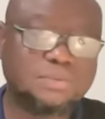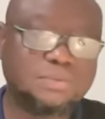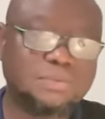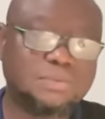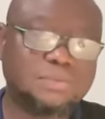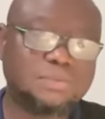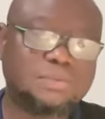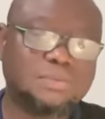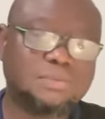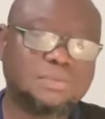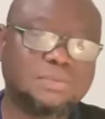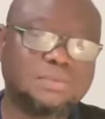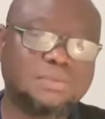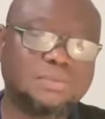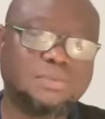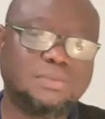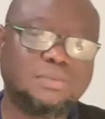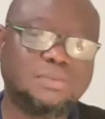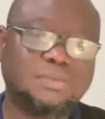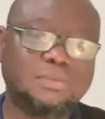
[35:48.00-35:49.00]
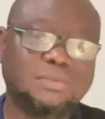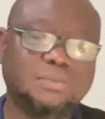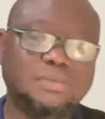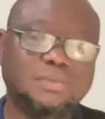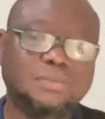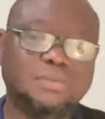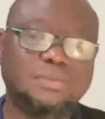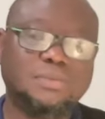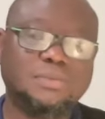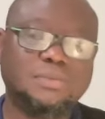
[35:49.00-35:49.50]

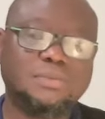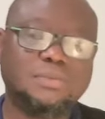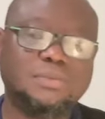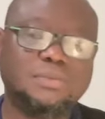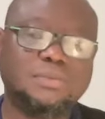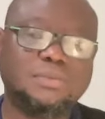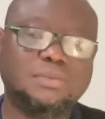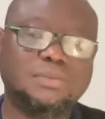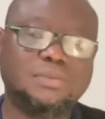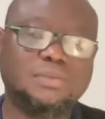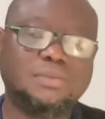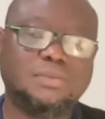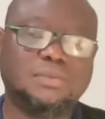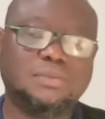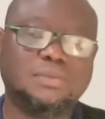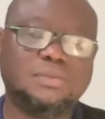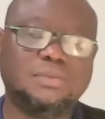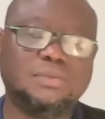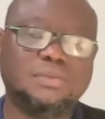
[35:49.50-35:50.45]
Nothing is said.